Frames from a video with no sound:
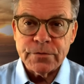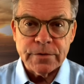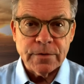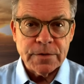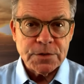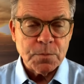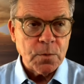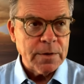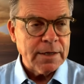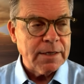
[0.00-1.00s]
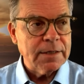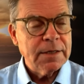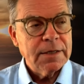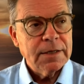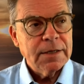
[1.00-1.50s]
drill this morning
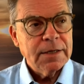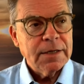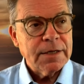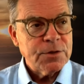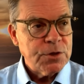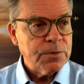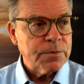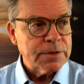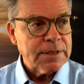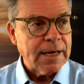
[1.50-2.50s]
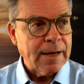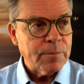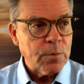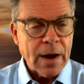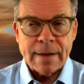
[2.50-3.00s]
in children's camp,
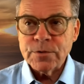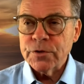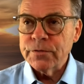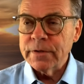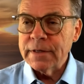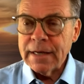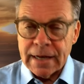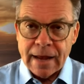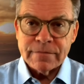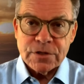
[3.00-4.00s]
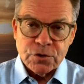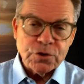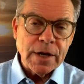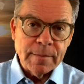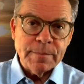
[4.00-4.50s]
a rapture drill. And he'd have us
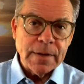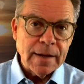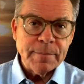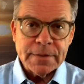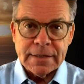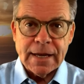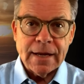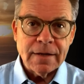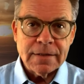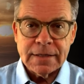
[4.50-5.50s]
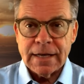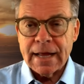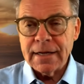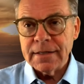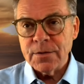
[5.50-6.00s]
jump up and down and
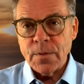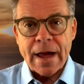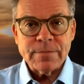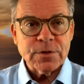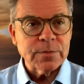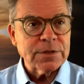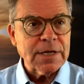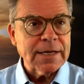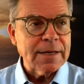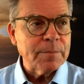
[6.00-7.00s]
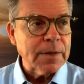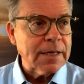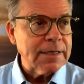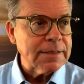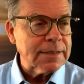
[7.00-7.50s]
like the rapture was taking
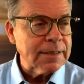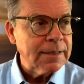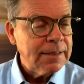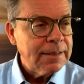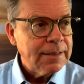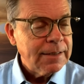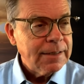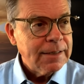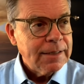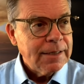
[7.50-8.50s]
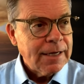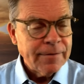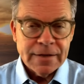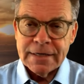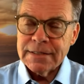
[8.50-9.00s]
place.
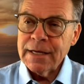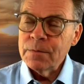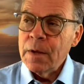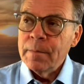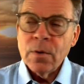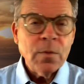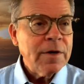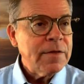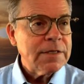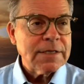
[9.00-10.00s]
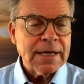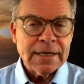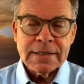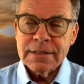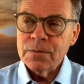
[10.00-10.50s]
And then he said, but one of these
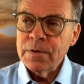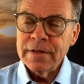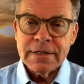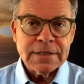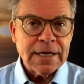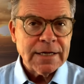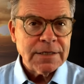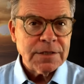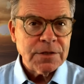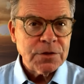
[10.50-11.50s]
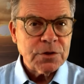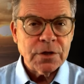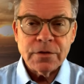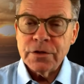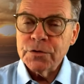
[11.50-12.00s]
days,
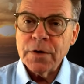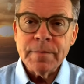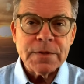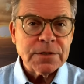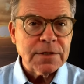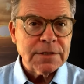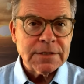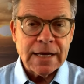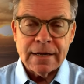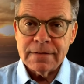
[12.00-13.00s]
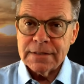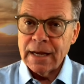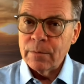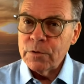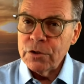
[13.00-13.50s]
the trumpet's going to sound.
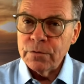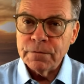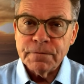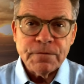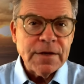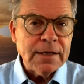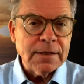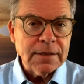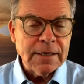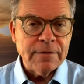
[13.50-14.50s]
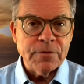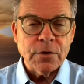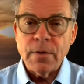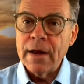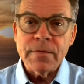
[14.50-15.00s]
And when your feet leave the
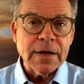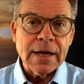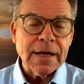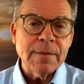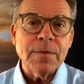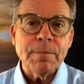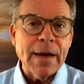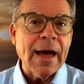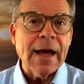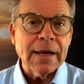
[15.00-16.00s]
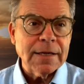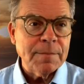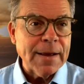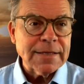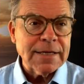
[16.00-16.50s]
ground, they're not coming back. And
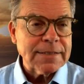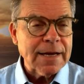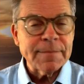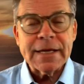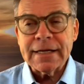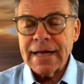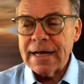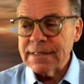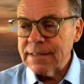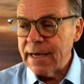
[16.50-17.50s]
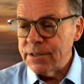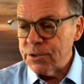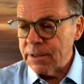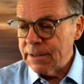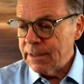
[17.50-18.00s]
about that time, he had a guy
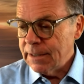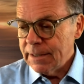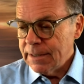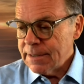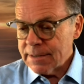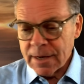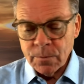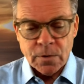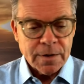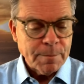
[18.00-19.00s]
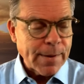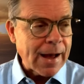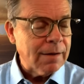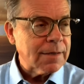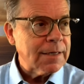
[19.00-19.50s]
stationed somewhere in a
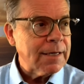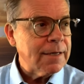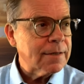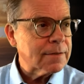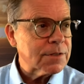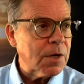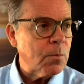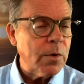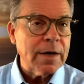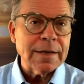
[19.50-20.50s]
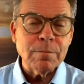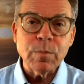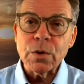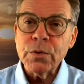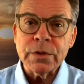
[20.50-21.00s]
balcony or somewhere, and he
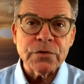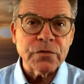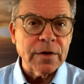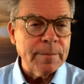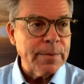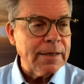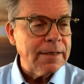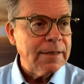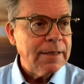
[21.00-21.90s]
blew a trumpet.